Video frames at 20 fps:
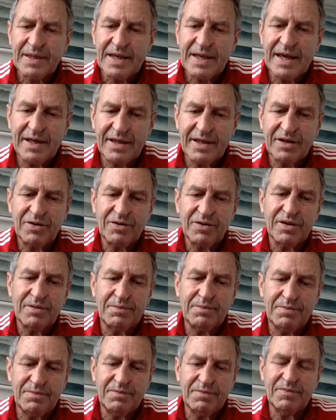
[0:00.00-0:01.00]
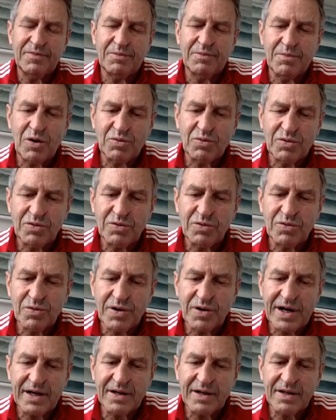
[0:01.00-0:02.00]
how they got the molten
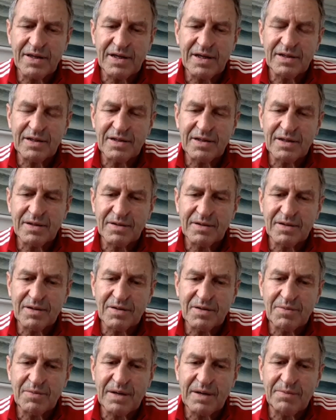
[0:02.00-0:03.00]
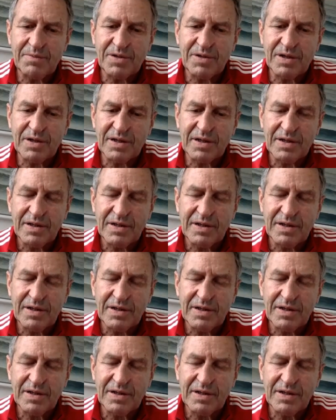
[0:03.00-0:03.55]
ore out of there to be able to